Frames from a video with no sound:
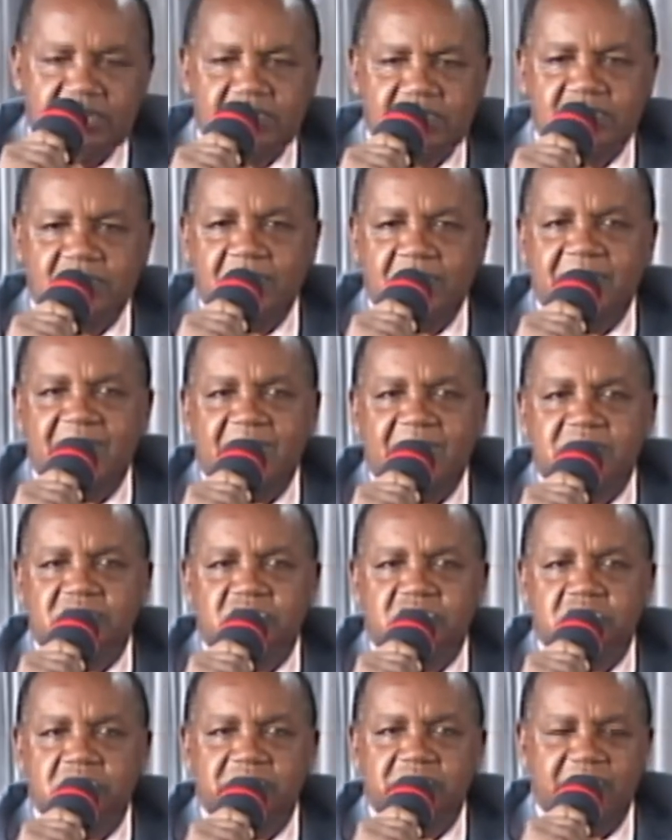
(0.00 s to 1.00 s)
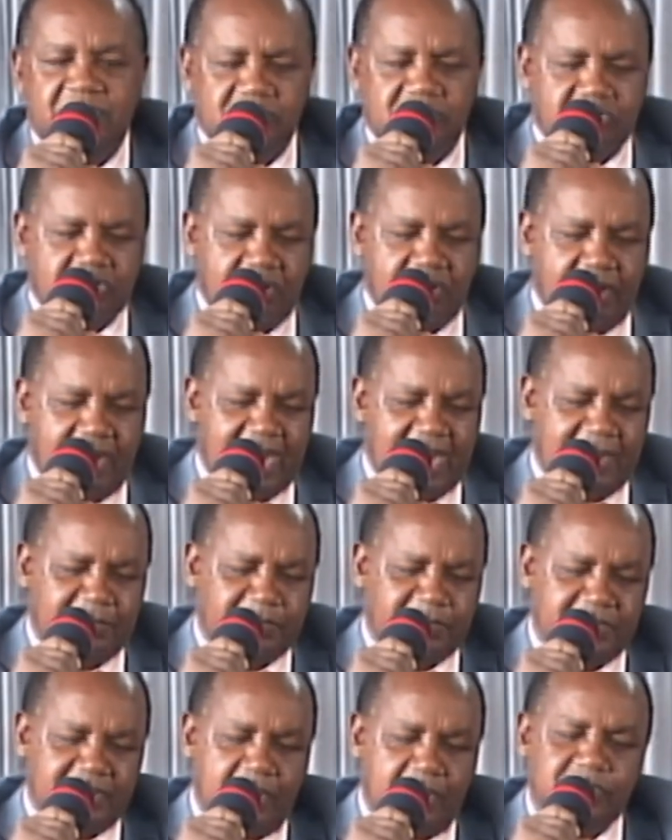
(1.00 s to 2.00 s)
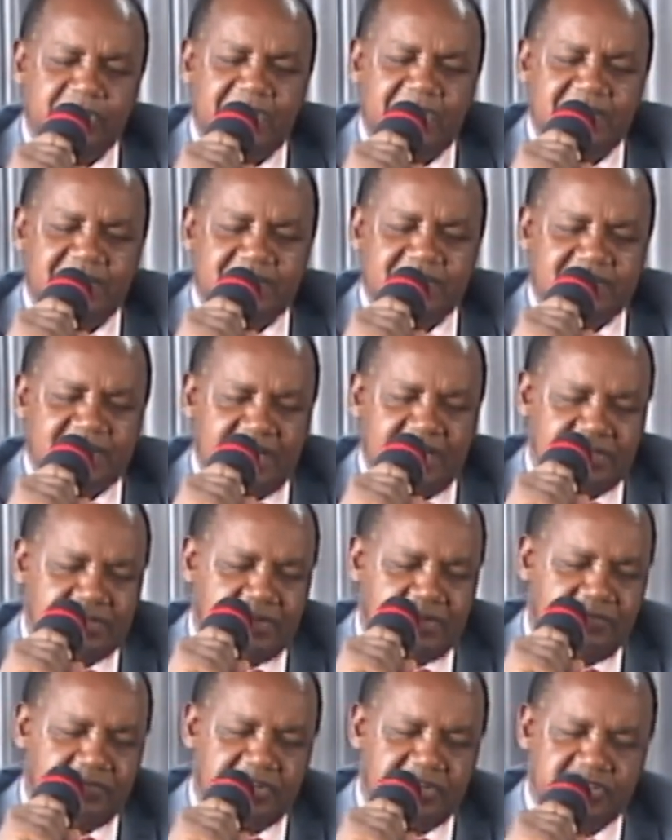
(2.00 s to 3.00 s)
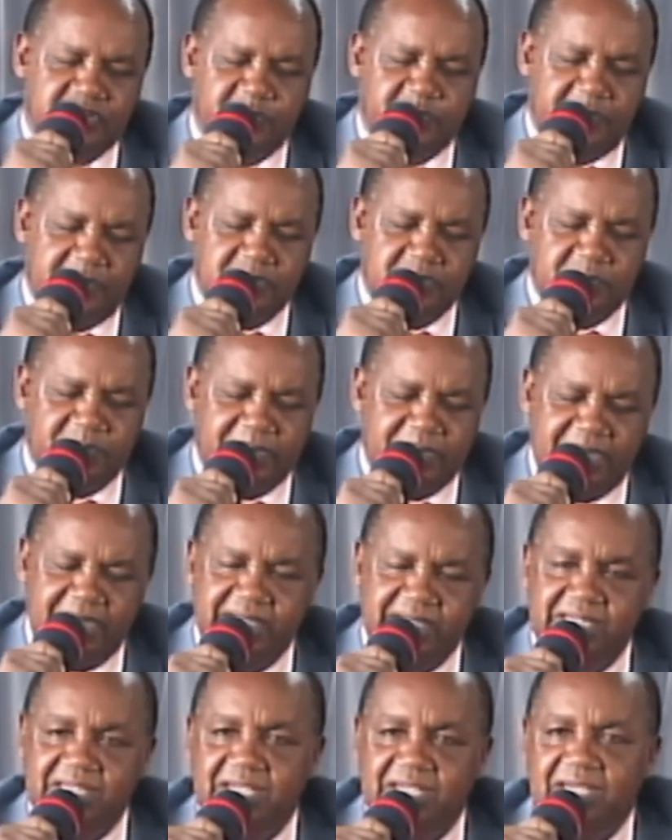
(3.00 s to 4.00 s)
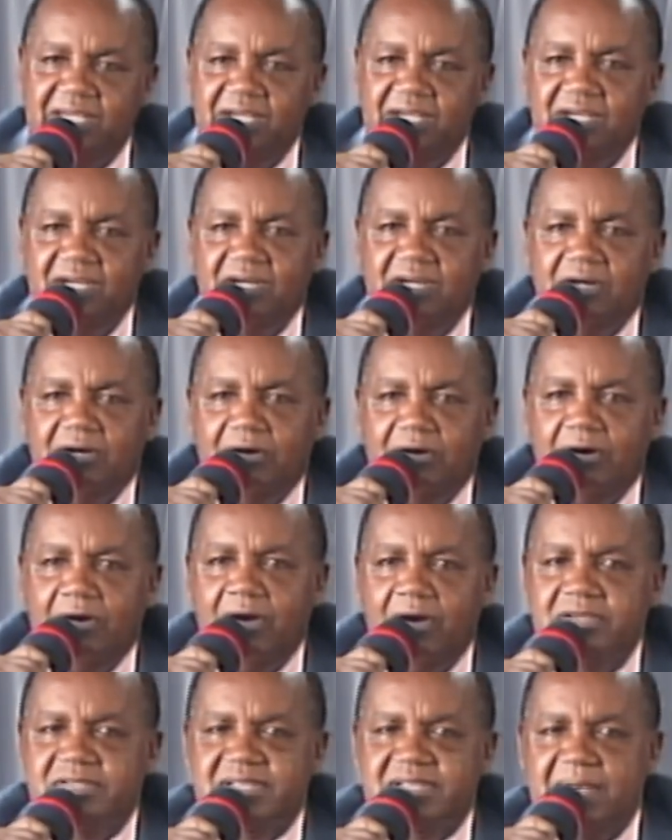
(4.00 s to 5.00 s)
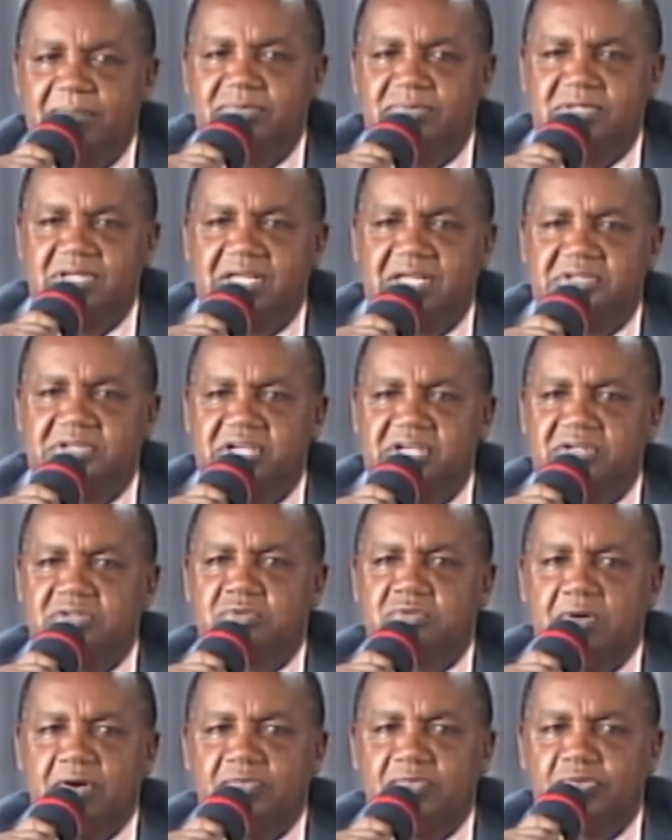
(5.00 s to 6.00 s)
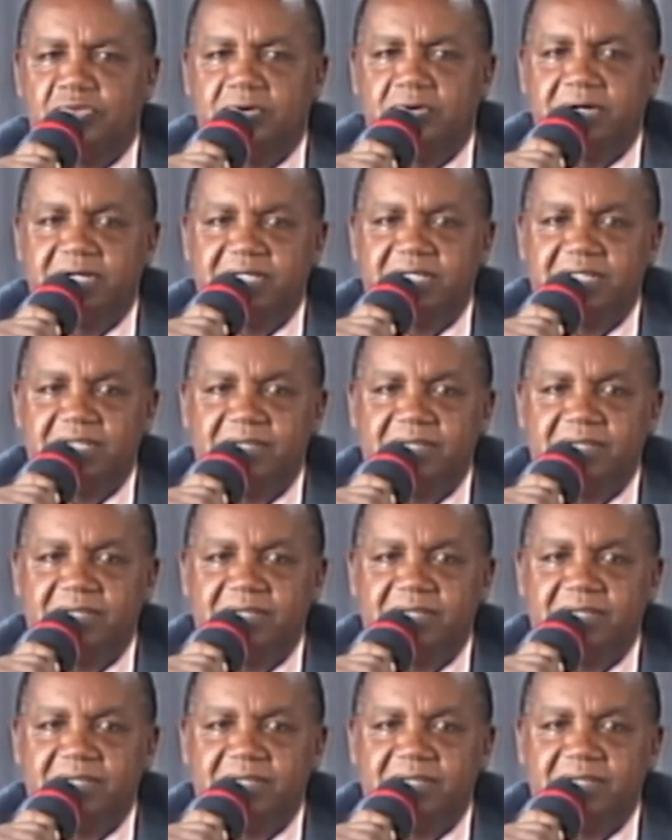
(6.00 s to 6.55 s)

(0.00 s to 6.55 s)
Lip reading: So that children grow up without any sense of responsibility or subjection to authority.